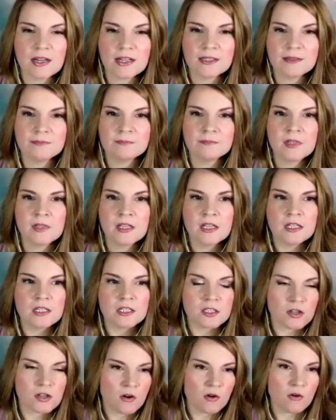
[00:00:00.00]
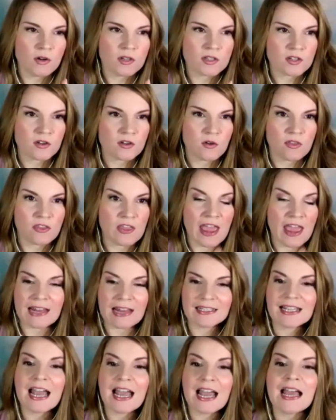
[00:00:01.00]
right so so
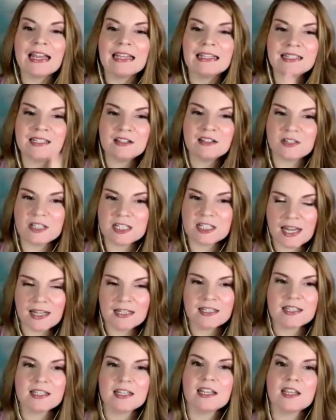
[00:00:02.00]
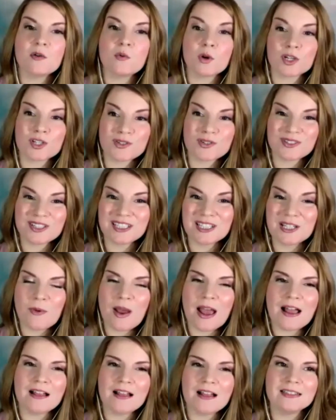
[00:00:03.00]
that kind of intensity works
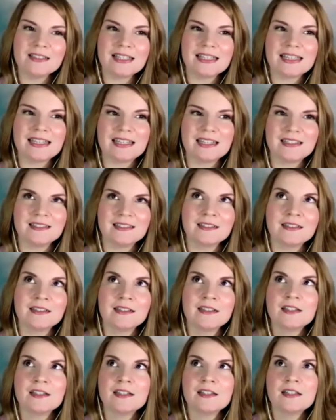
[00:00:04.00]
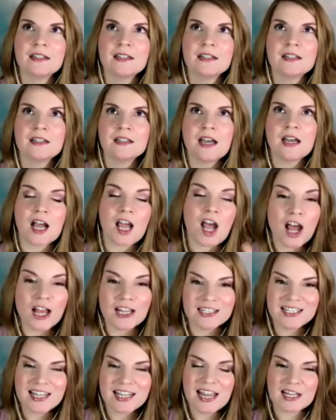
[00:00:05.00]
really well in a
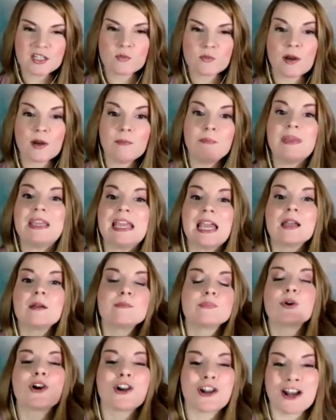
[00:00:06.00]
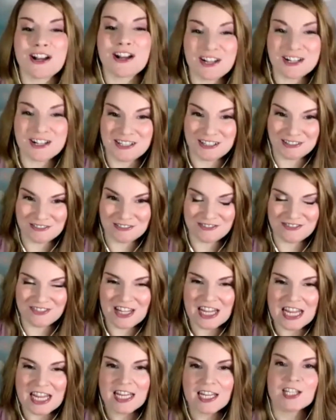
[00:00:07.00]
context where being
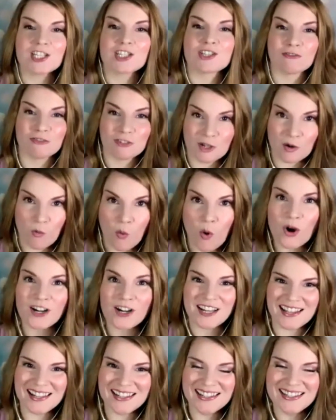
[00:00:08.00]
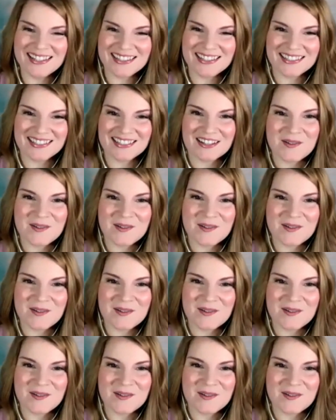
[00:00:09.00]
productive is rewarded,